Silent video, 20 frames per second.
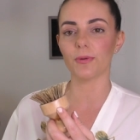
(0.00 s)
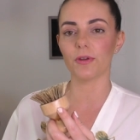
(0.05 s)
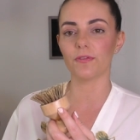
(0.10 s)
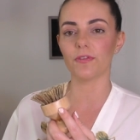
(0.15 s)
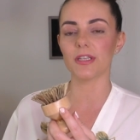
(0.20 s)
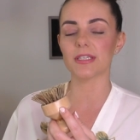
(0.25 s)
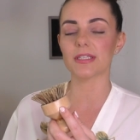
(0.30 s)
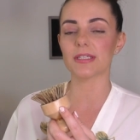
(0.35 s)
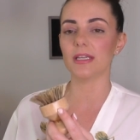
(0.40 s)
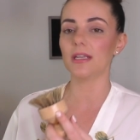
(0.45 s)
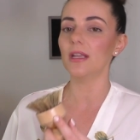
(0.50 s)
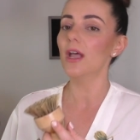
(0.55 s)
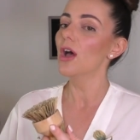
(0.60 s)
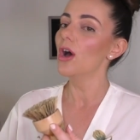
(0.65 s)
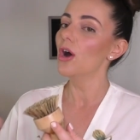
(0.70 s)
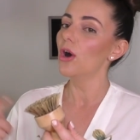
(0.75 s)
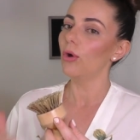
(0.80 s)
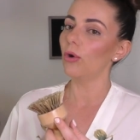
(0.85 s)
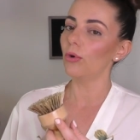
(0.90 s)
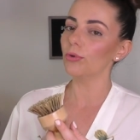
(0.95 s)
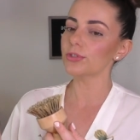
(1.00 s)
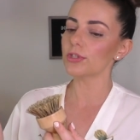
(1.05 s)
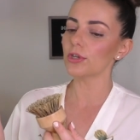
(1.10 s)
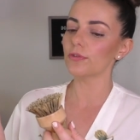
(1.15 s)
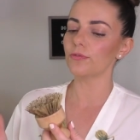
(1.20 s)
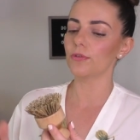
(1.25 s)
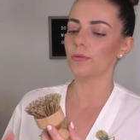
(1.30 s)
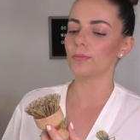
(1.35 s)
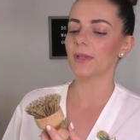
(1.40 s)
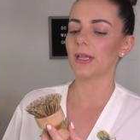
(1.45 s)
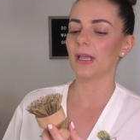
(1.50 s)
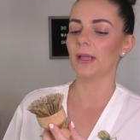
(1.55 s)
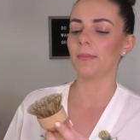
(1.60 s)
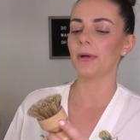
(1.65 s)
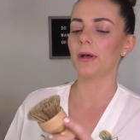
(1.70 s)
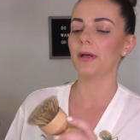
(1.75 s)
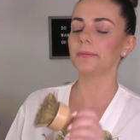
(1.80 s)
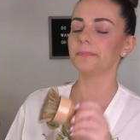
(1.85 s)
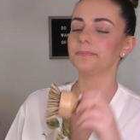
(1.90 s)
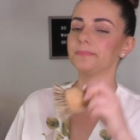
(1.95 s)
previously also from
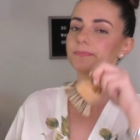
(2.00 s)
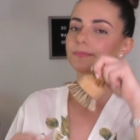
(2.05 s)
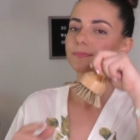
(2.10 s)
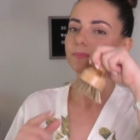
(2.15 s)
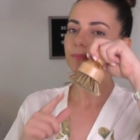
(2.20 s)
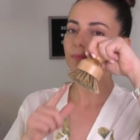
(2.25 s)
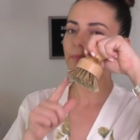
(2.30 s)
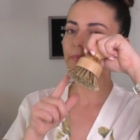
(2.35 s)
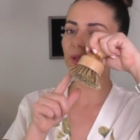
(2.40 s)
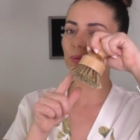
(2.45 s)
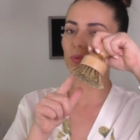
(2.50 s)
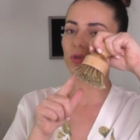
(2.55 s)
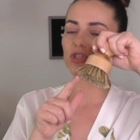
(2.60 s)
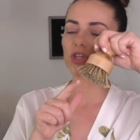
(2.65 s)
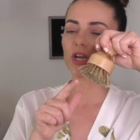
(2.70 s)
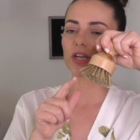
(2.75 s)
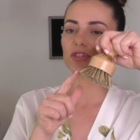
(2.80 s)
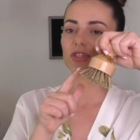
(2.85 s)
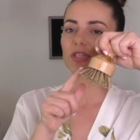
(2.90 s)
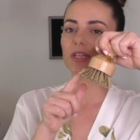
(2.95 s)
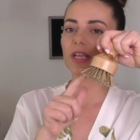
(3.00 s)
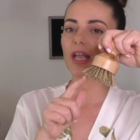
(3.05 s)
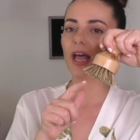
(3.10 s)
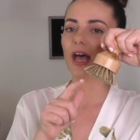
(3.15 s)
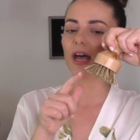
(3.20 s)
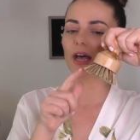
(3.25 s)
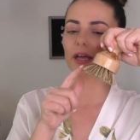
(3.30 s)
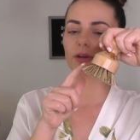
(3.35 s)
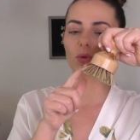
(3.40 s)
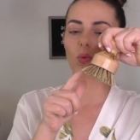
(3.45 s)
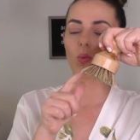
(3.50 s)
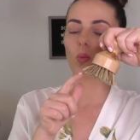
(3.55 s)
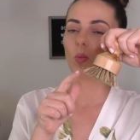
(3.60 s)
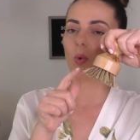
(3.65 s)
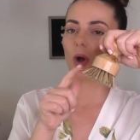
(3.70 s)
Kmart which actually had